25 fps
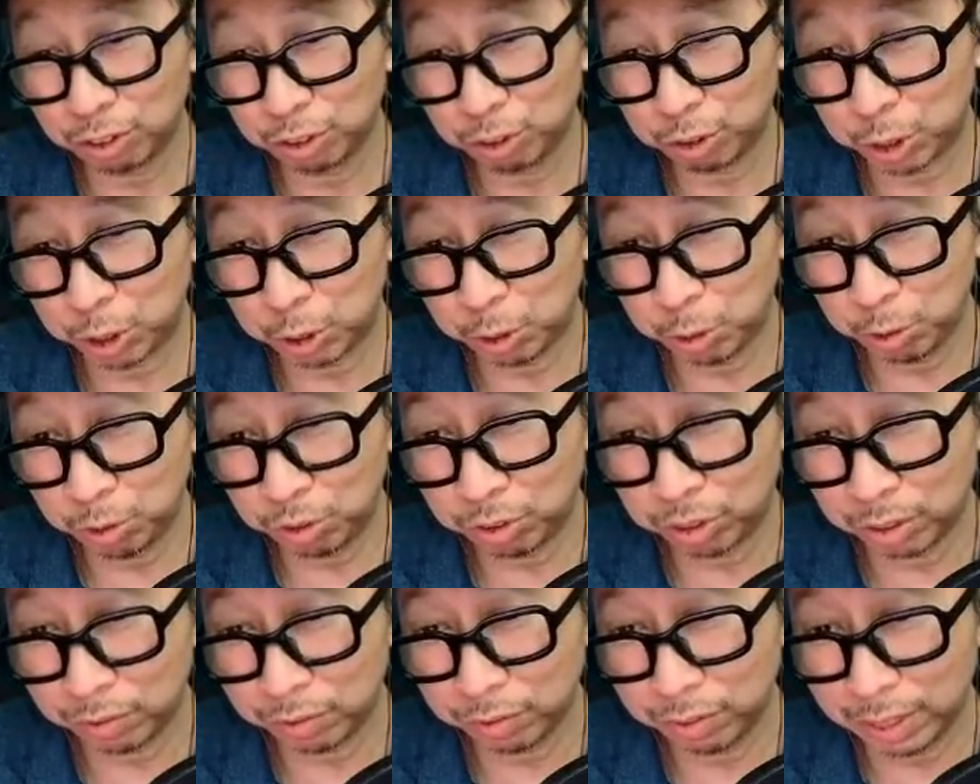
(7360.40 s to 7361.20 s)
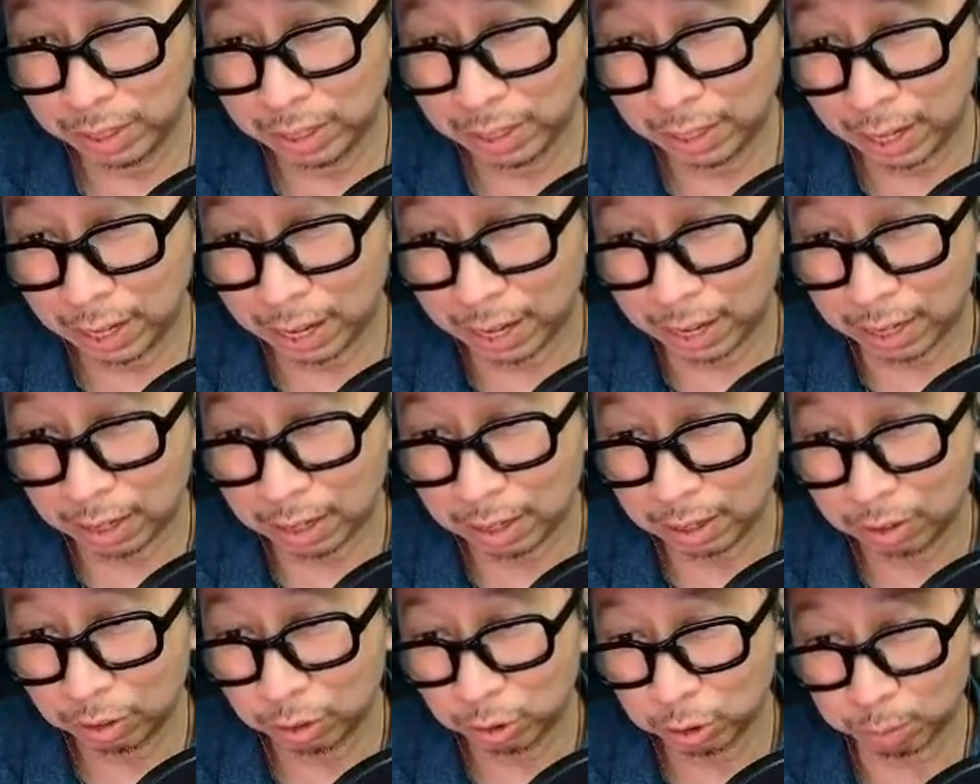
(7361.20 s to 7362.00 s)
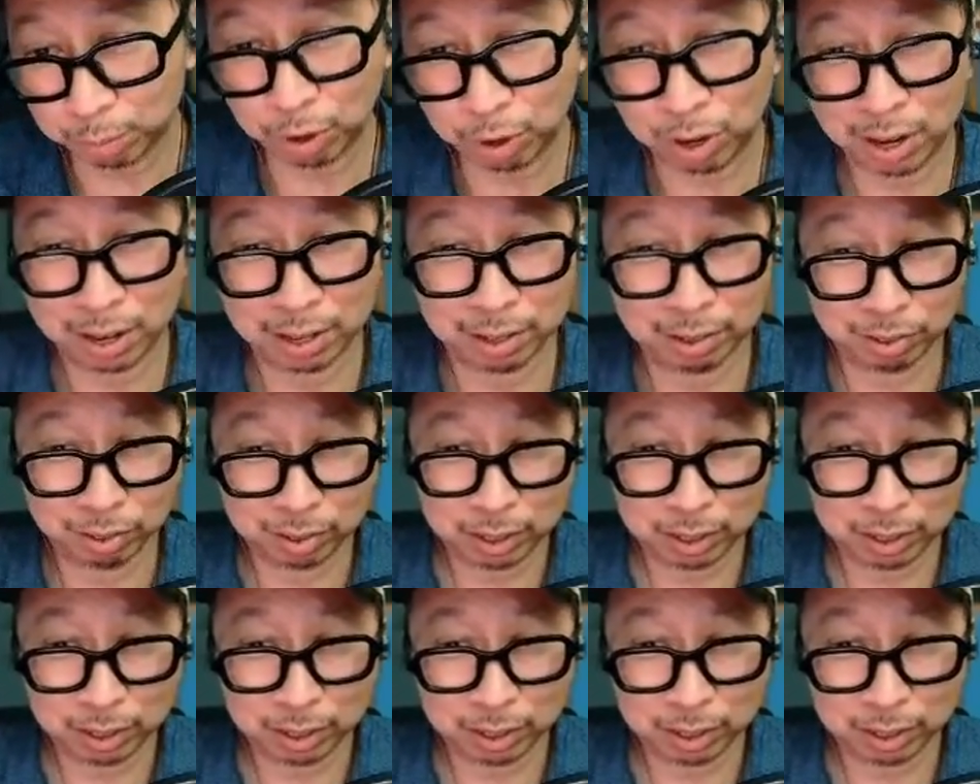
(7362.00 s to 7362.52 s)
Q78. Surprised.